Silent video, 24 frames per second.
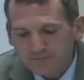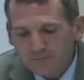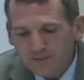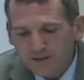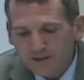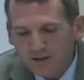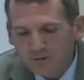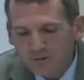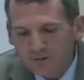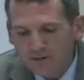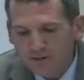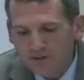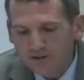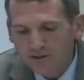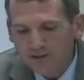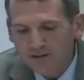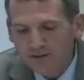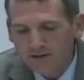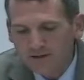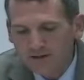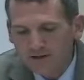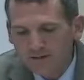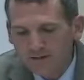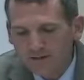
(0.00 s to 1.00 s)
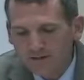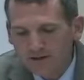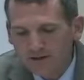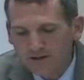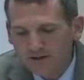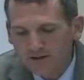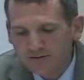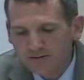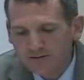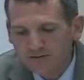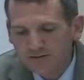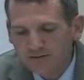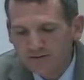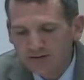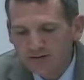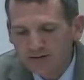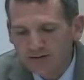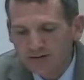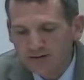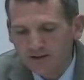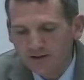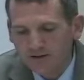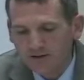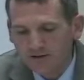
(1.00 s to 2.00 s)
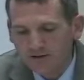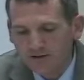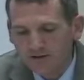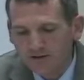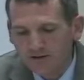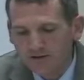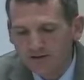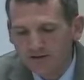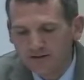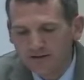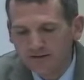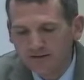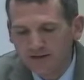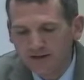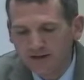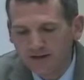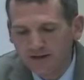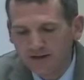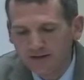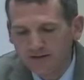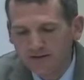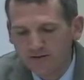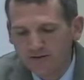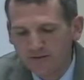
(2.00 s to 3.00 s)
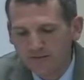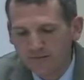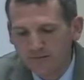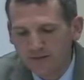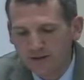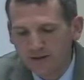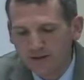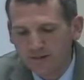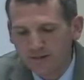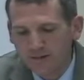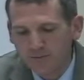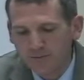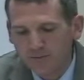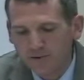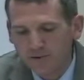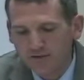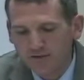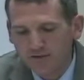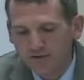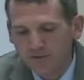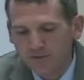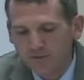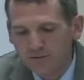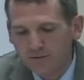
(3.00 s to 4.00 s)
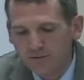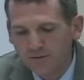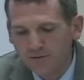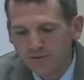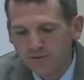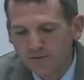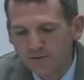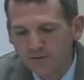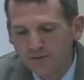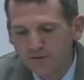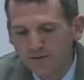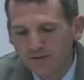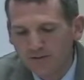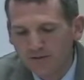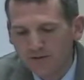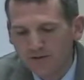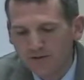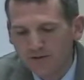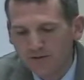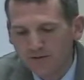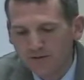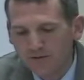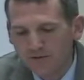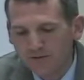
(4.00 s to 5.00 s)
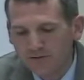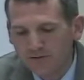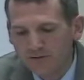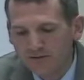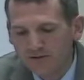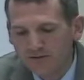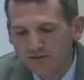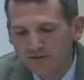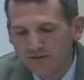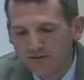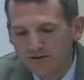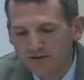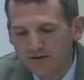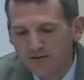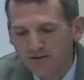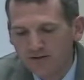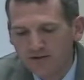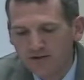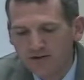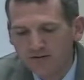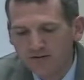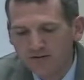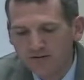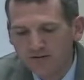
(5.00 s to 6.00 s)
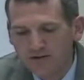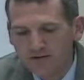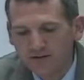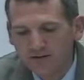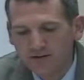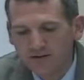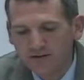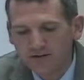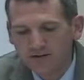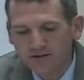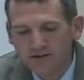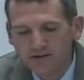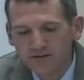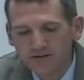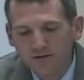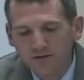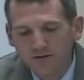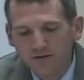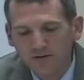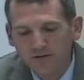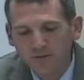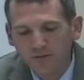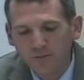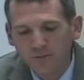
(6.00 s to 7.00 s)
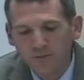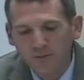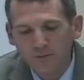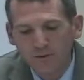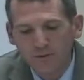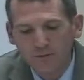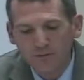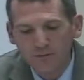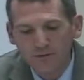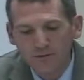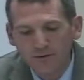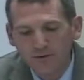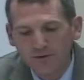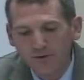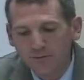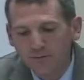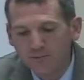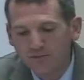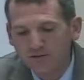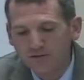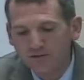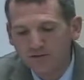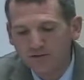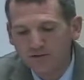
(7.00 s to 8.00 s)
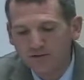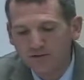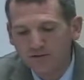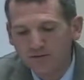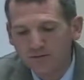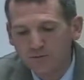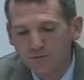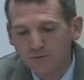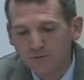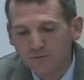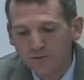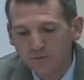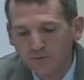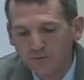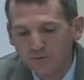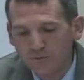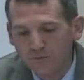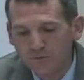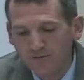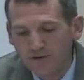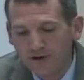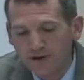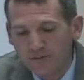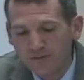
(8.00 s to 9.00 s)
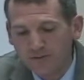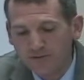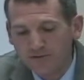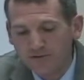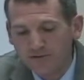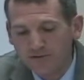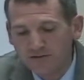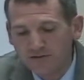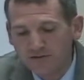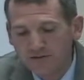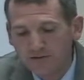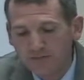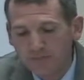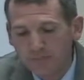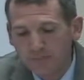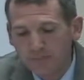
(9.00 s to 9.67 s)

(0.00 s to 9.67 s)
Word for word: We would increase another psychologist by 0.2. We would increase our life skills teaching from 1.0 position to 1.5 position.